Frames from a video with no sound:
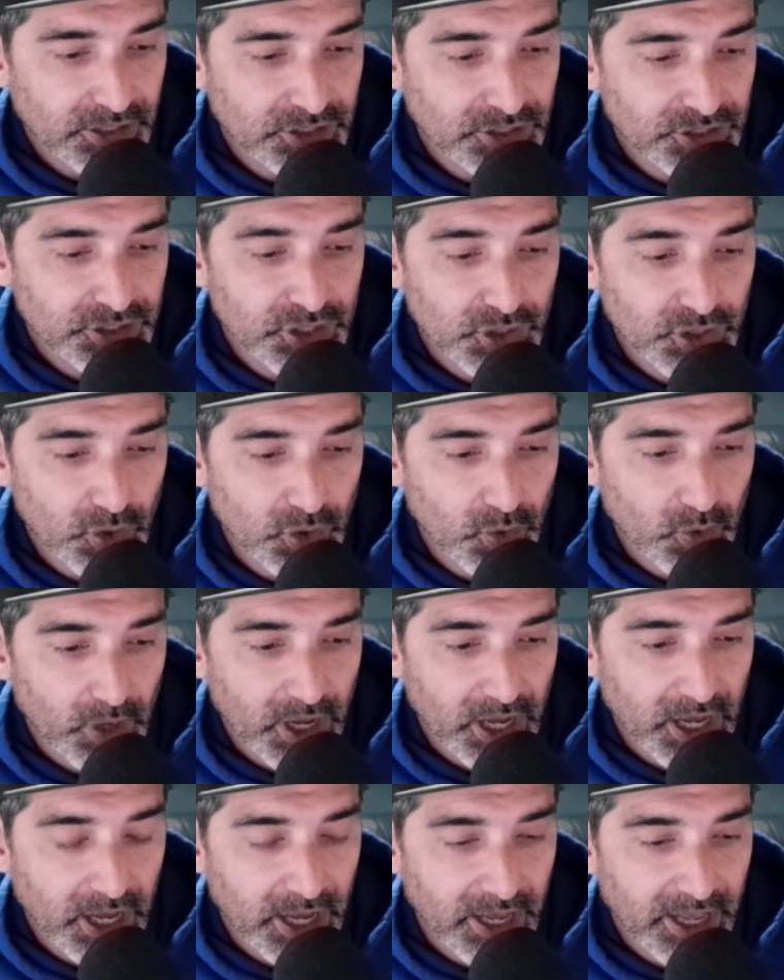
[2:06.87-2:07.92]
do
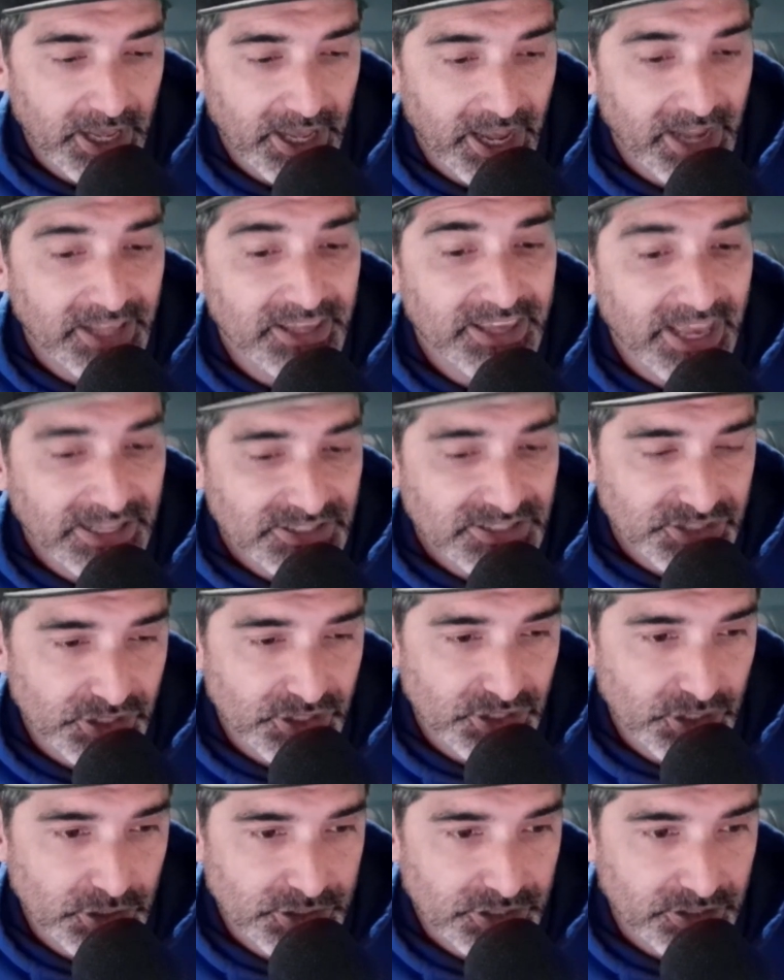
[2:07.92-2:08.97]
against the
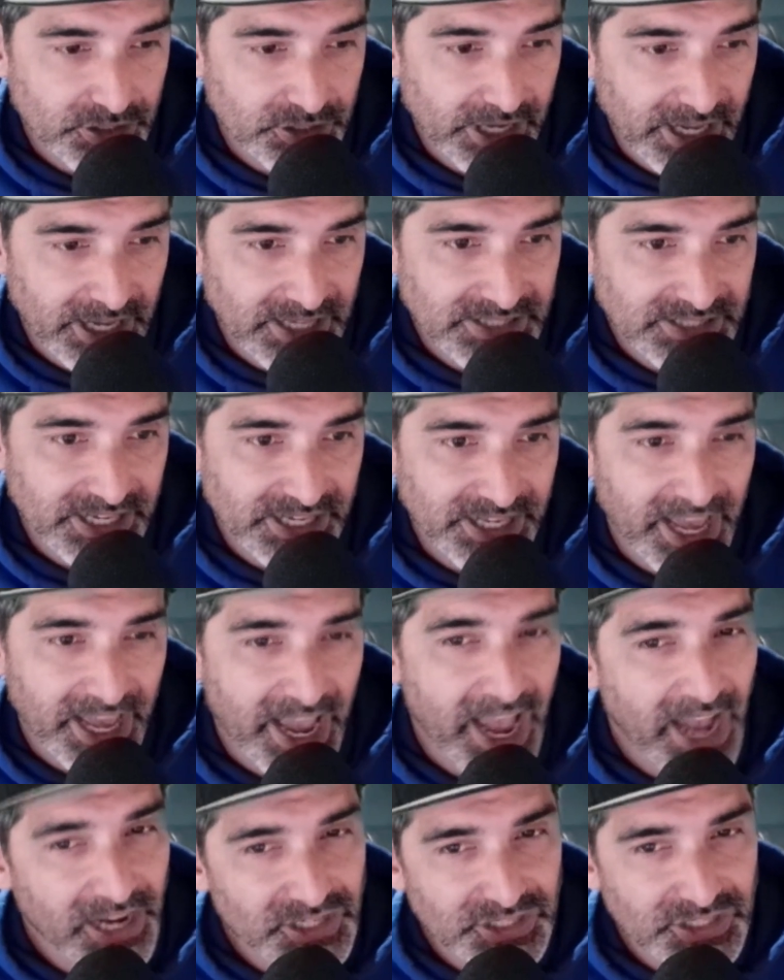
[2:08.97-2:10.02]
user is it
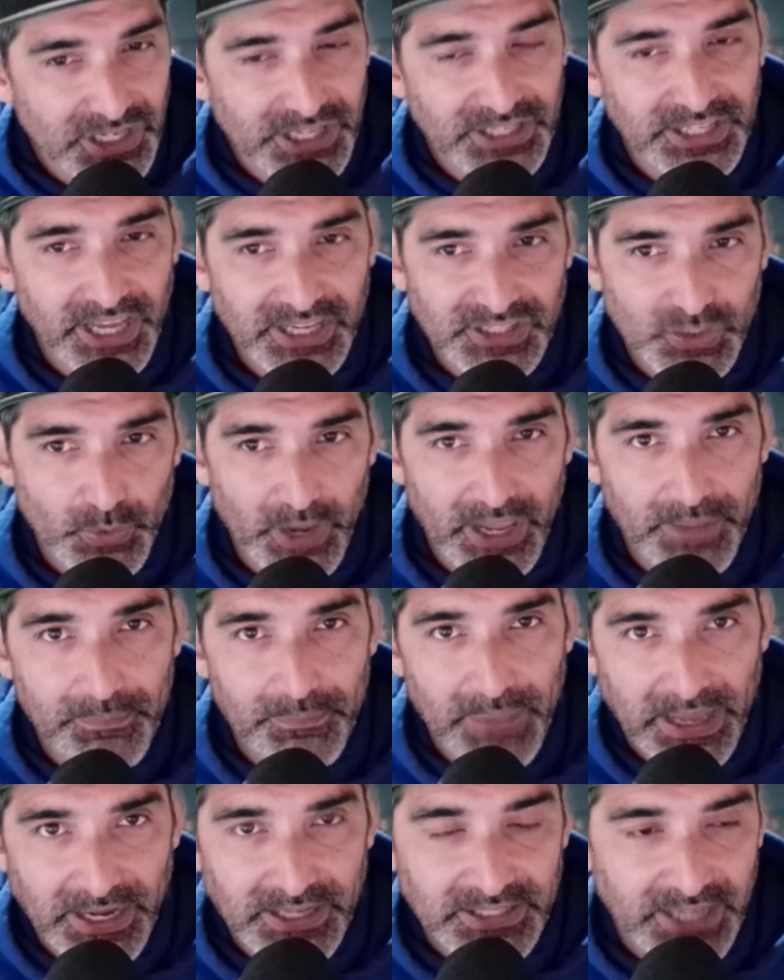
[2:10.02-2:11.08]
actually takes away in
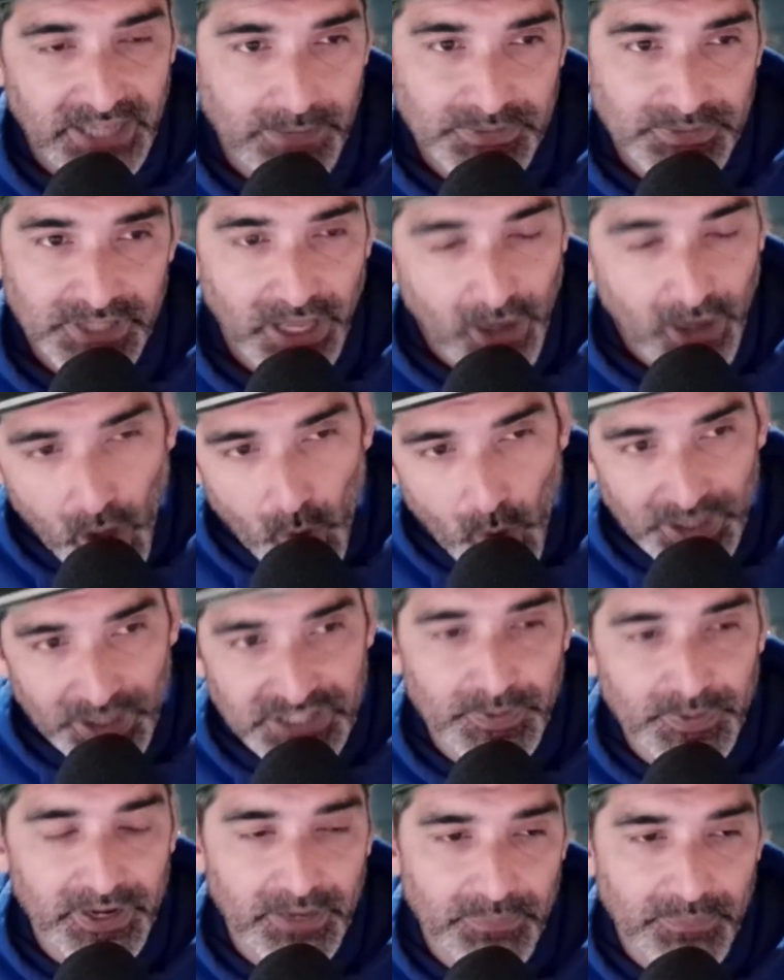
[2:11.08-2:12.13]
many times, not
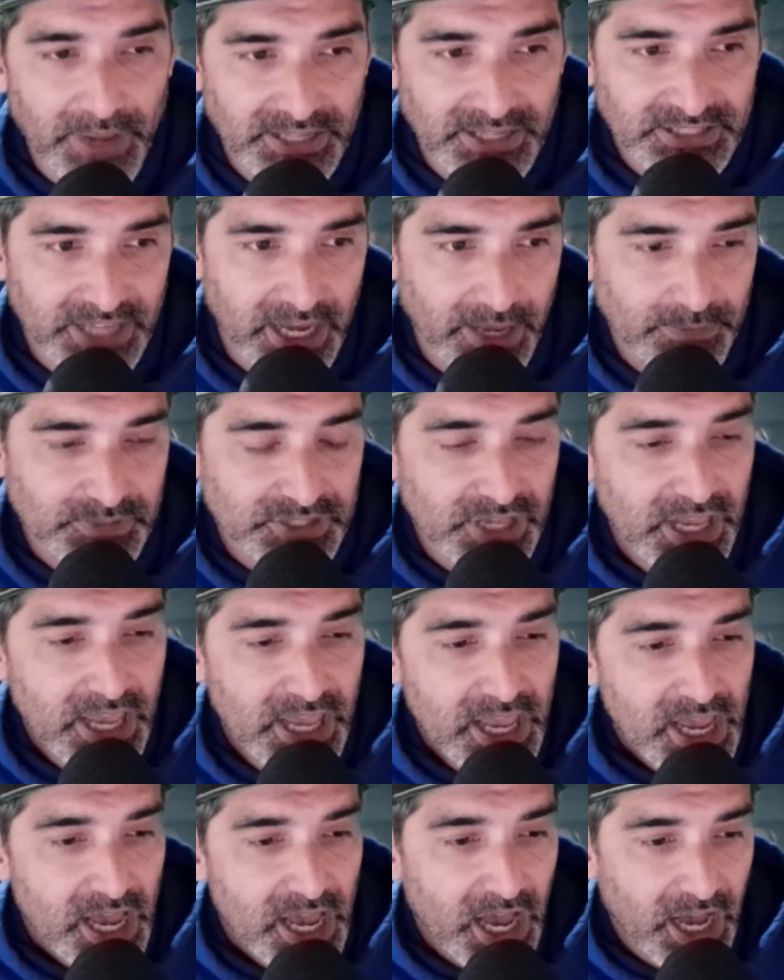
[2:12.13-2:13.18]
always, but in many times,
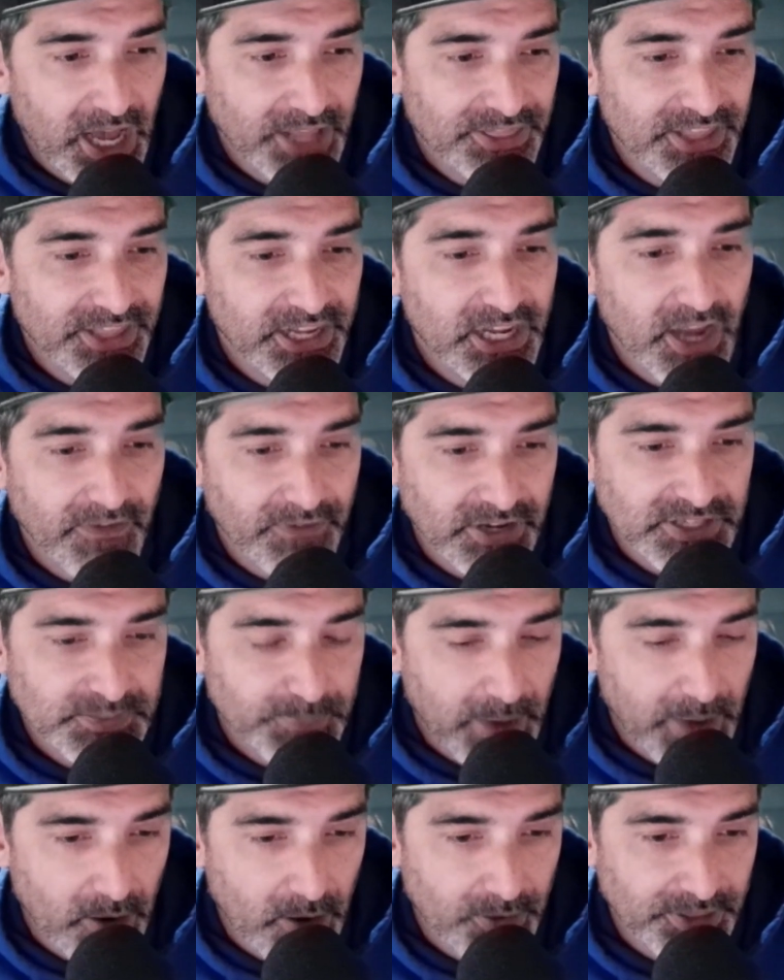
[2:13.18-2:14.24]
the governance
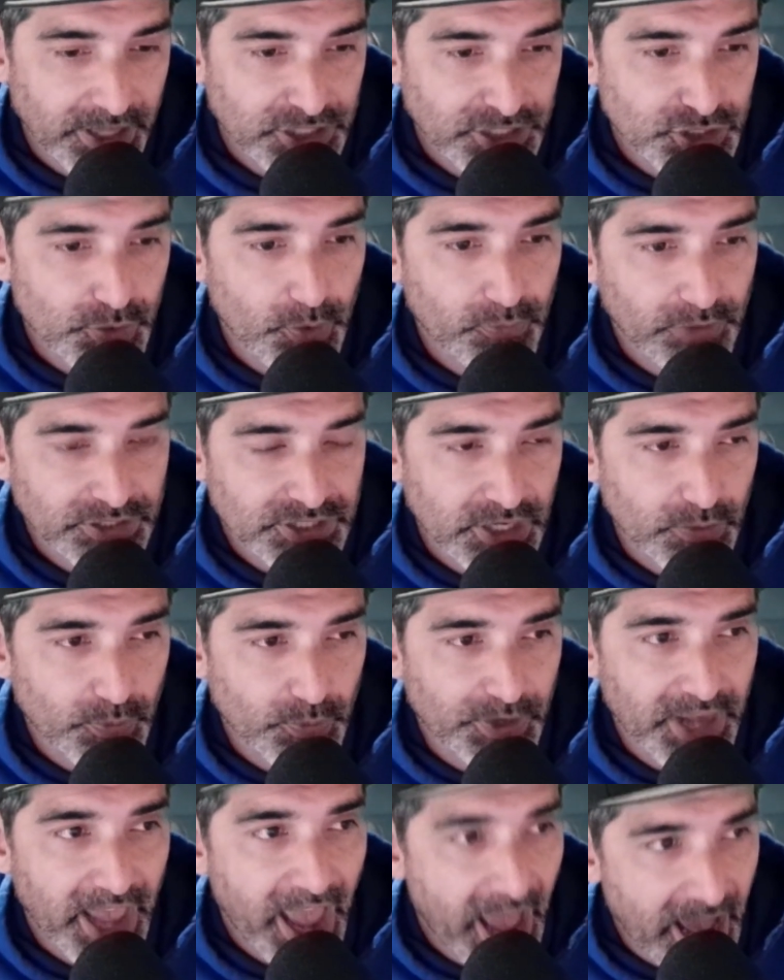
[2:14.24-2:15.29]
power that you originally
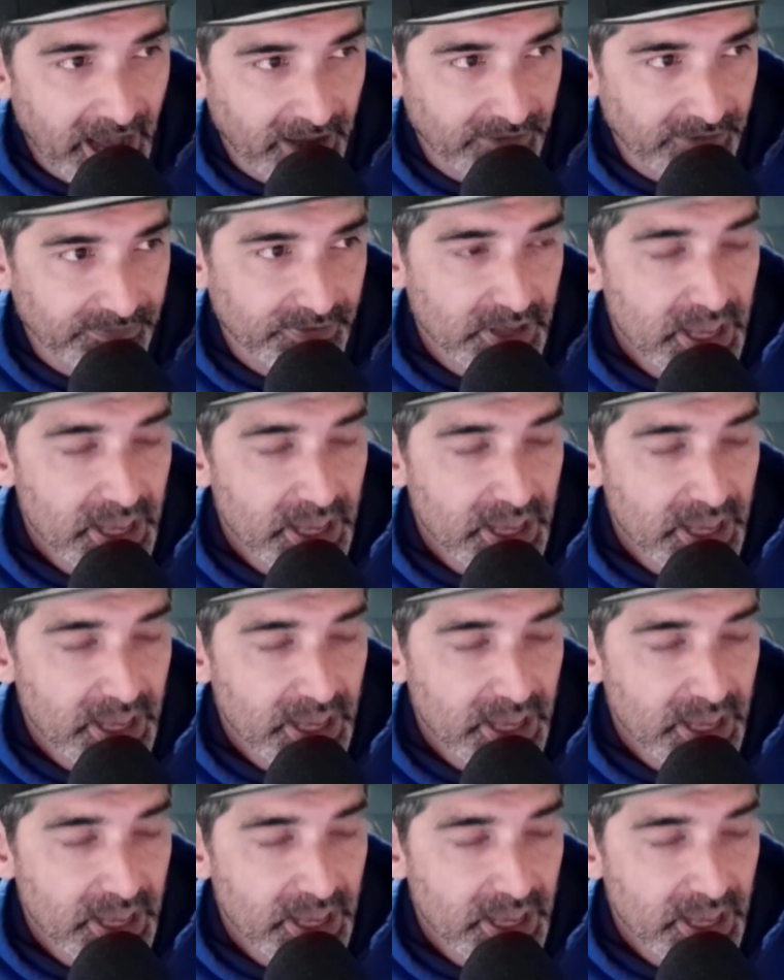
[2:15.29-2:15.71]
would have.